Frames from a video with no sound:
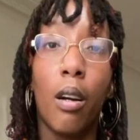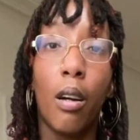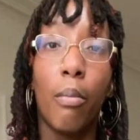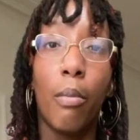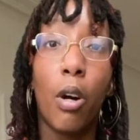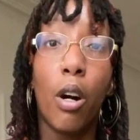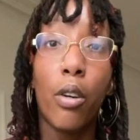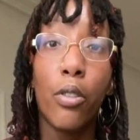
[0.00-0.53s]

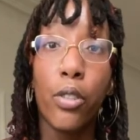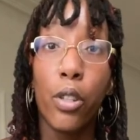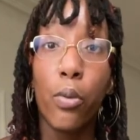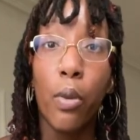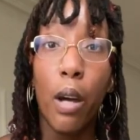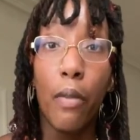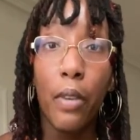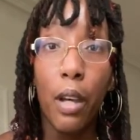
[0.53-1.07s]
Also,
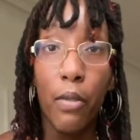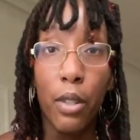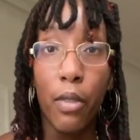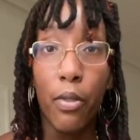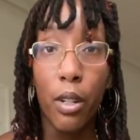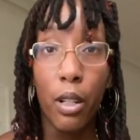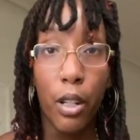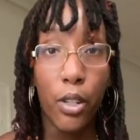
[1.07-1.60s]
you have to have
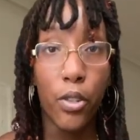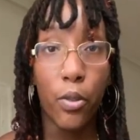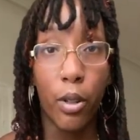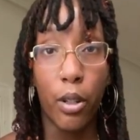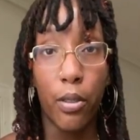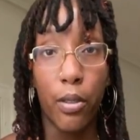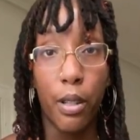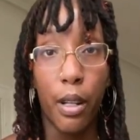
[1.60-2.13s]
enough
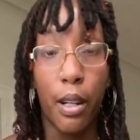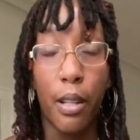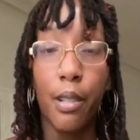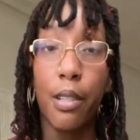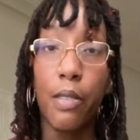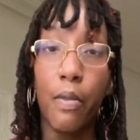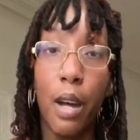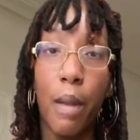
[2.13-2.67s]
cholesterol on your diet
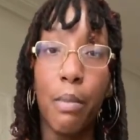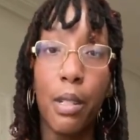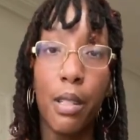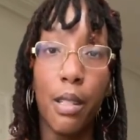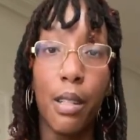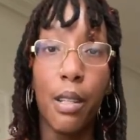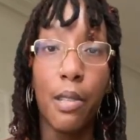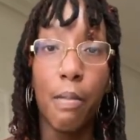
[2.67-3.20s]
because
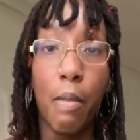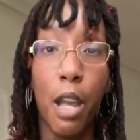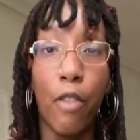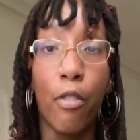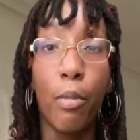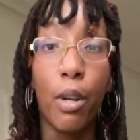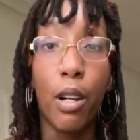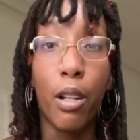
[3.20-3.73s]
vitamin D is
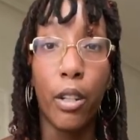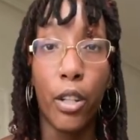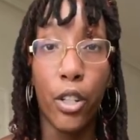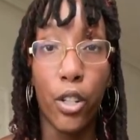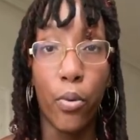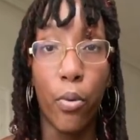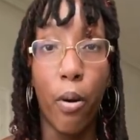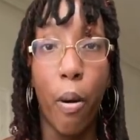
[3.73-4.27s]
made from a
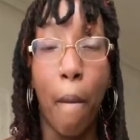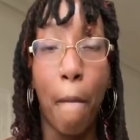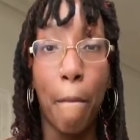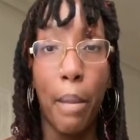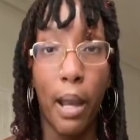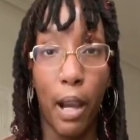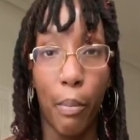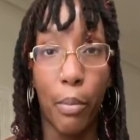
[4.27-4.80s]
cholesterol
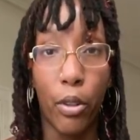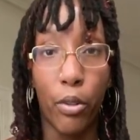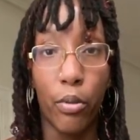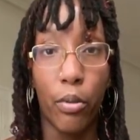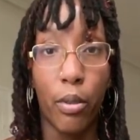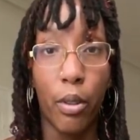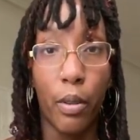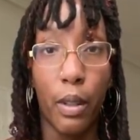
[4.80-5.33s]
backbone,
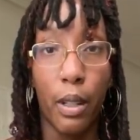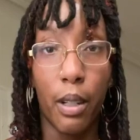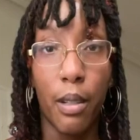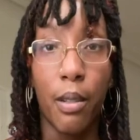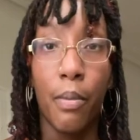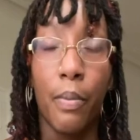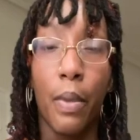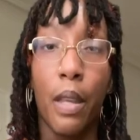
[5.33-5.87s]

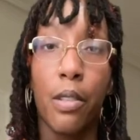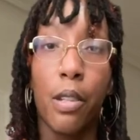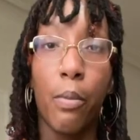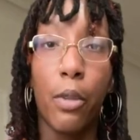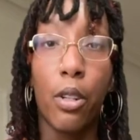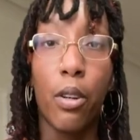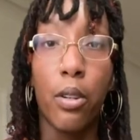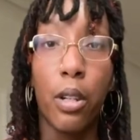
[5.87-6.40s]
okay?
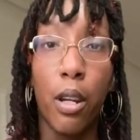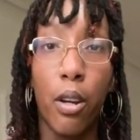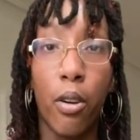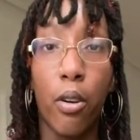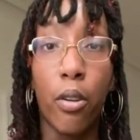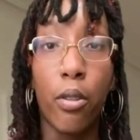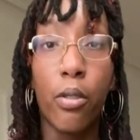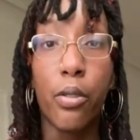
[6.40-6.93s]
Something called
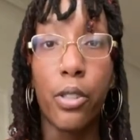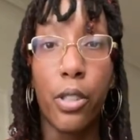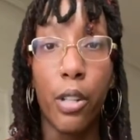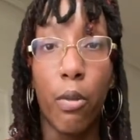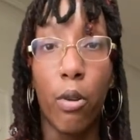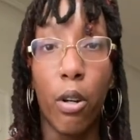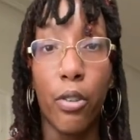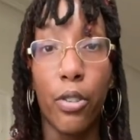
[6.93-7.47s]

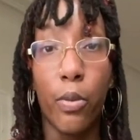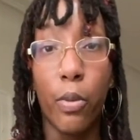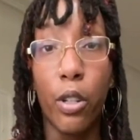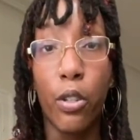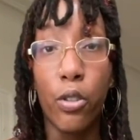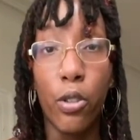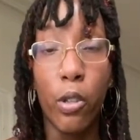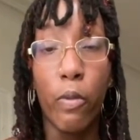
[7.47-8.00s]
ergosterol. So
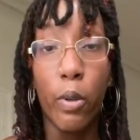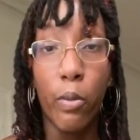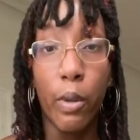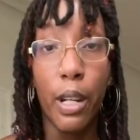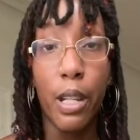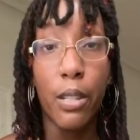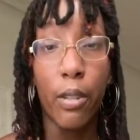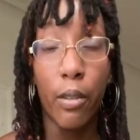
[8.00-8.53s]
when those UV
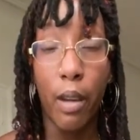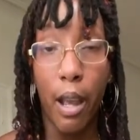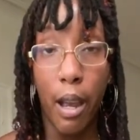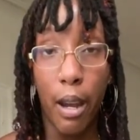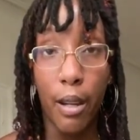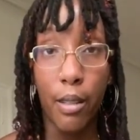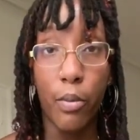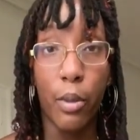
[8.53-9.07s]
rays
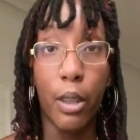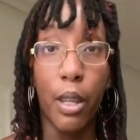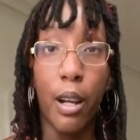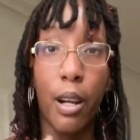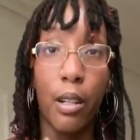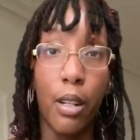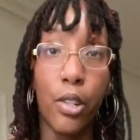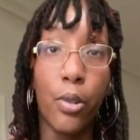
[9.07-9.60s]
interact with
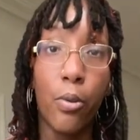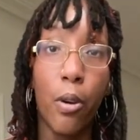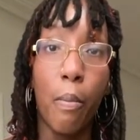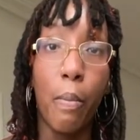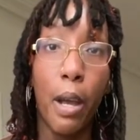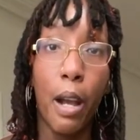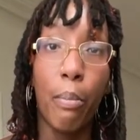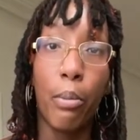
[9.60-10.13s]
that
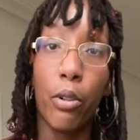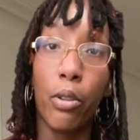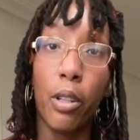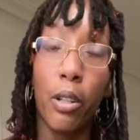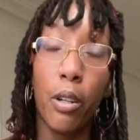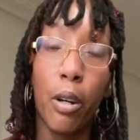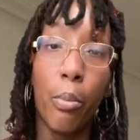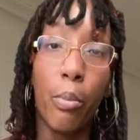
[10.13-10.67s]
cholesterol
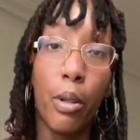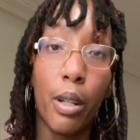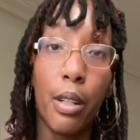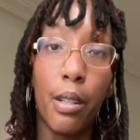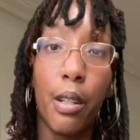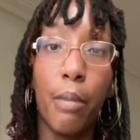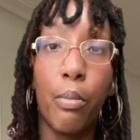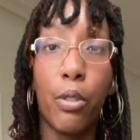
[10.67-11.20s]
backbone in our
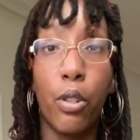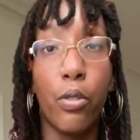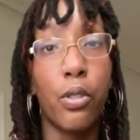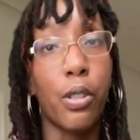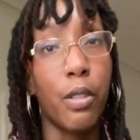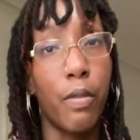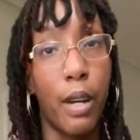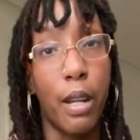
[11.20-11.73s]
blood, it
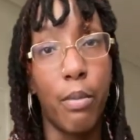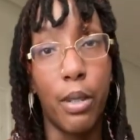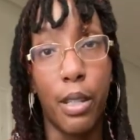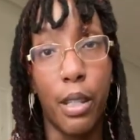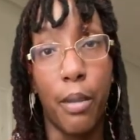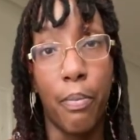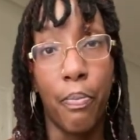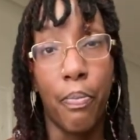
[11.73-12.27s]
produces
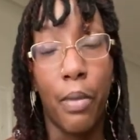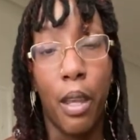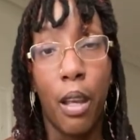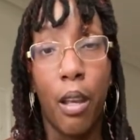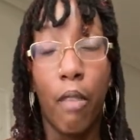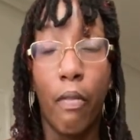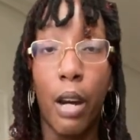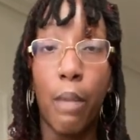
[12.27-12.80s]
vitamin D.
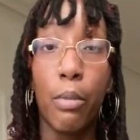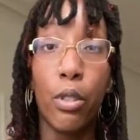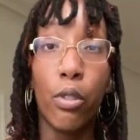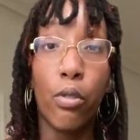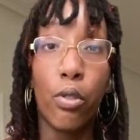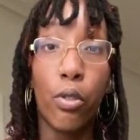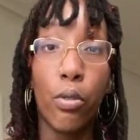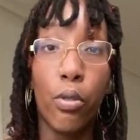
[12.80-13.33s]
Vitamin
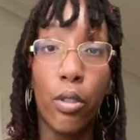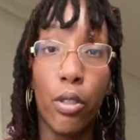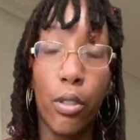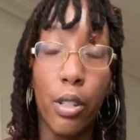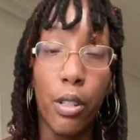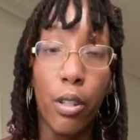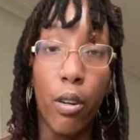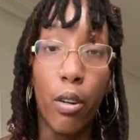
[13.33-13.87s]
D
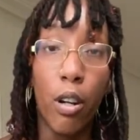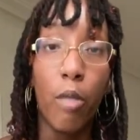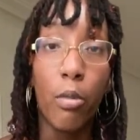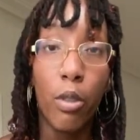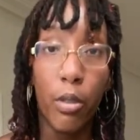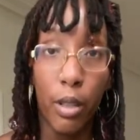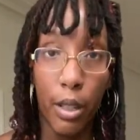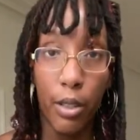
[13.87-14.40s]
is a
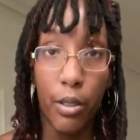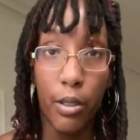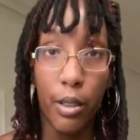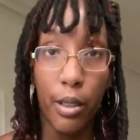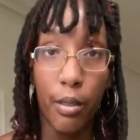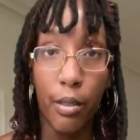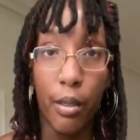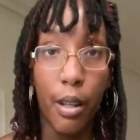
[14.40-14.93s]
hormone,
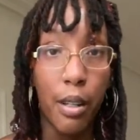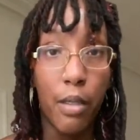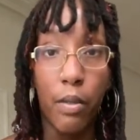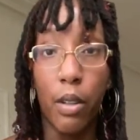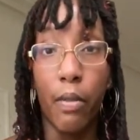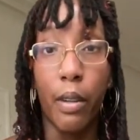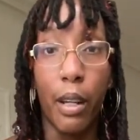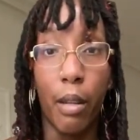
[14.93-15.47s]
actually, not
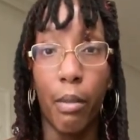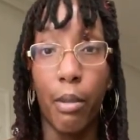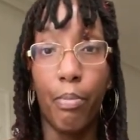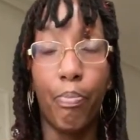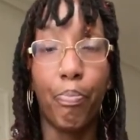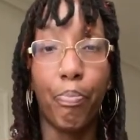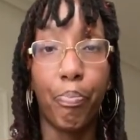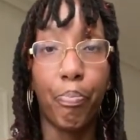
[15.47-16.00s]
even a vitamin.